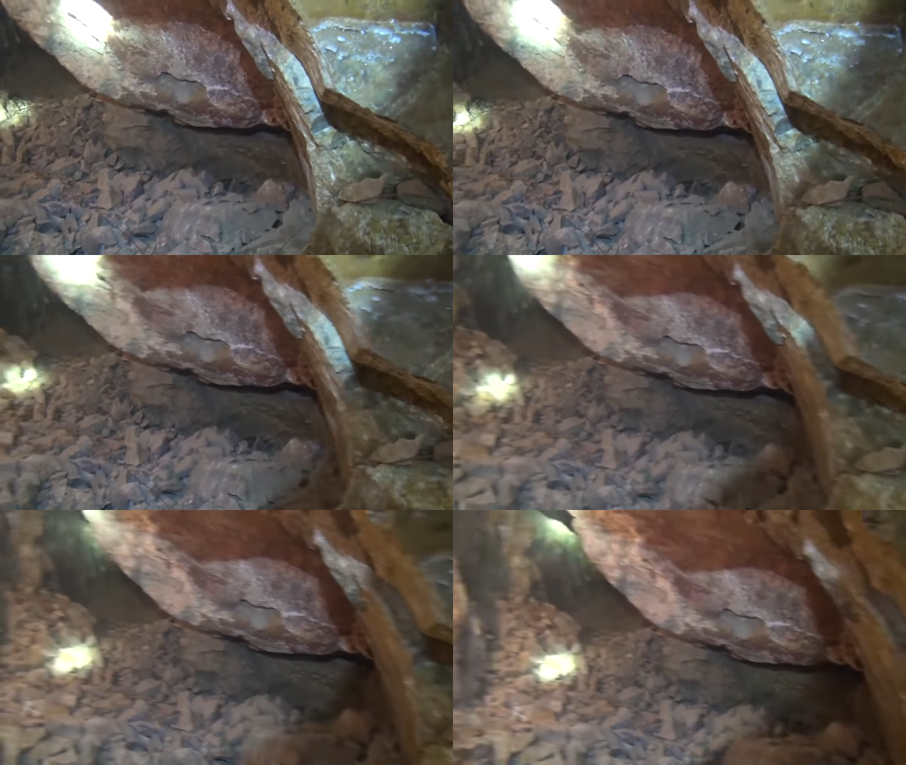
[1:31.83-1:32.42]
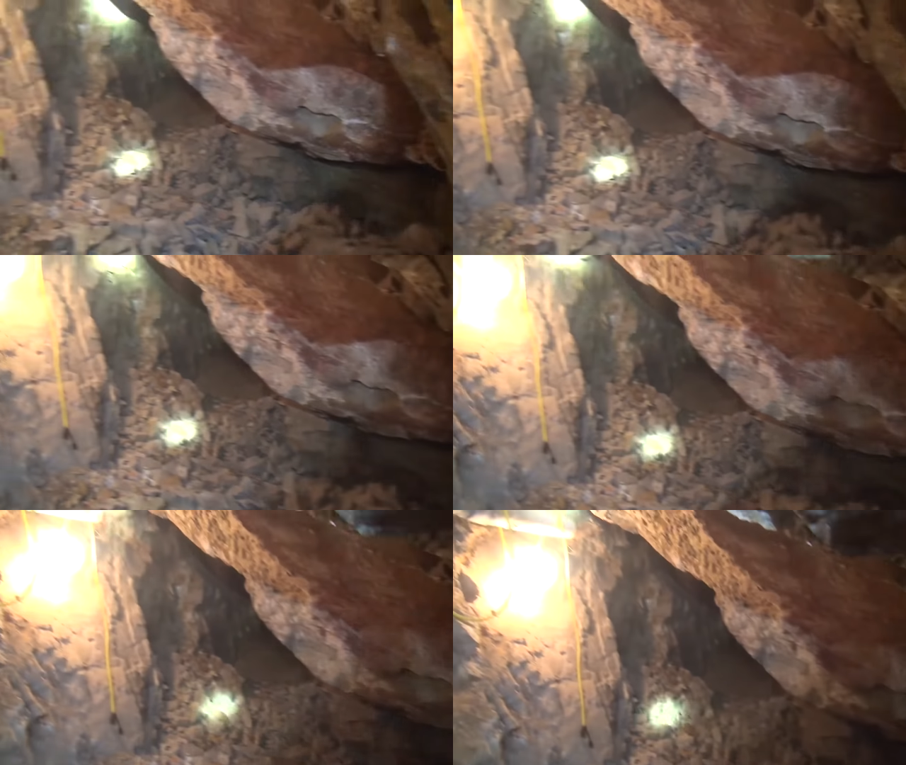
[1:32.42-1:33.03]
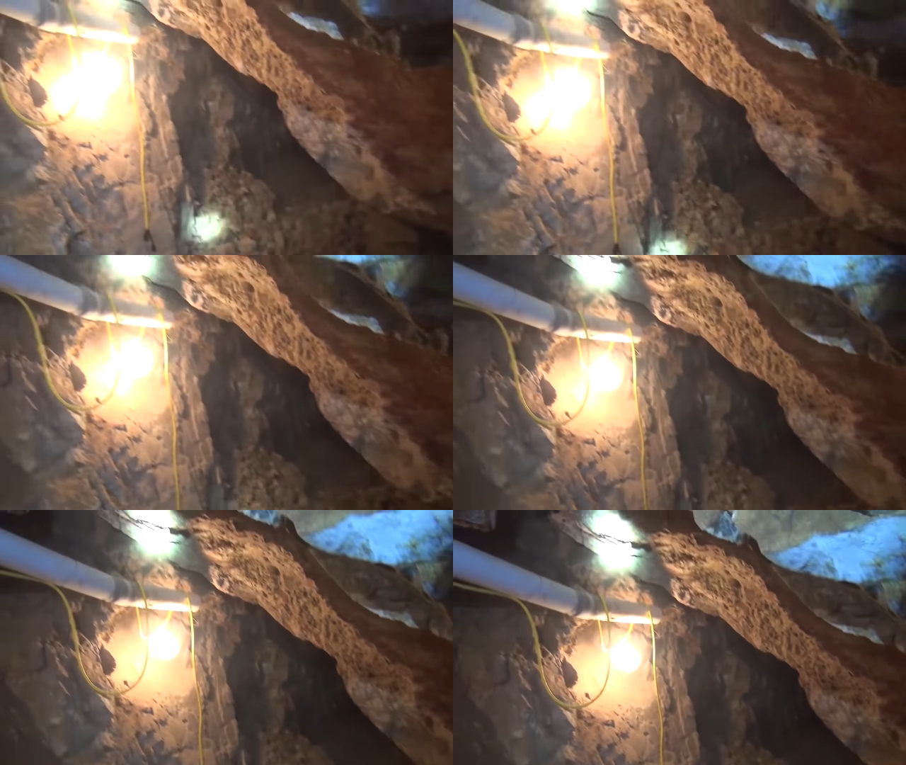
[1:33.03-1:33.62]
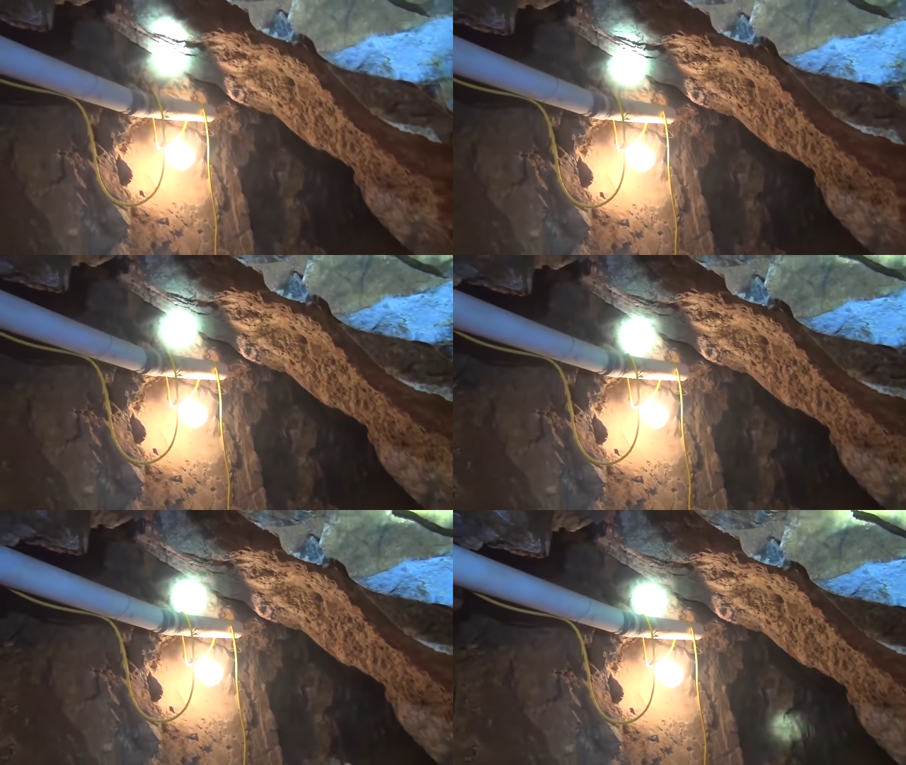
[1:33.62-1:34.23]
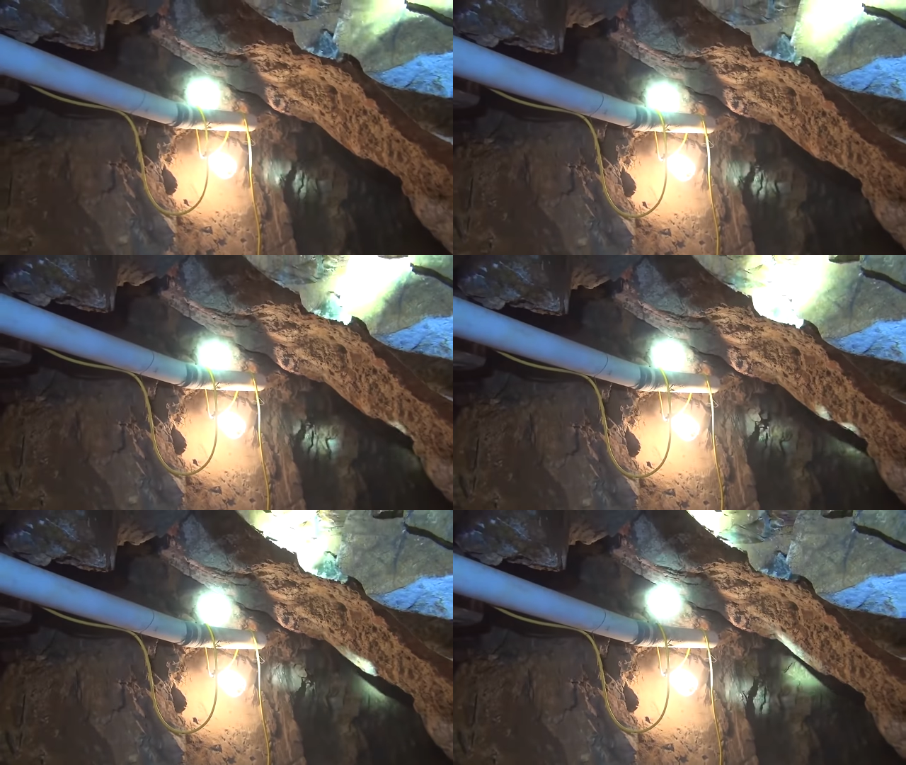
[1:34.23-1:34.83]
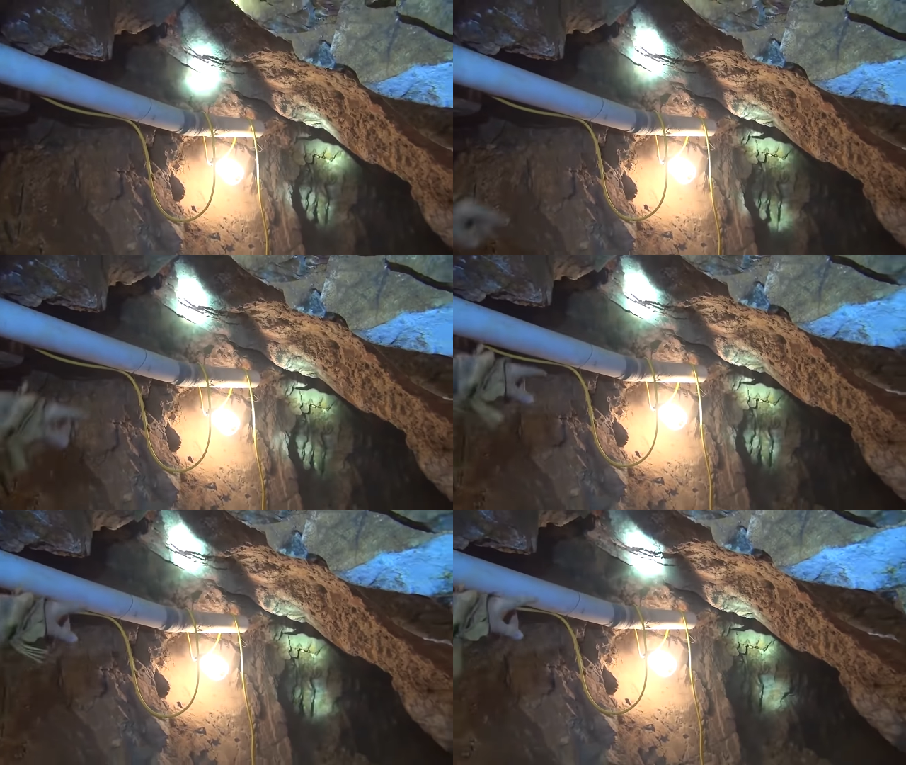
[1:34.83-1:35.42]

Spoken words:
(no speaker visible)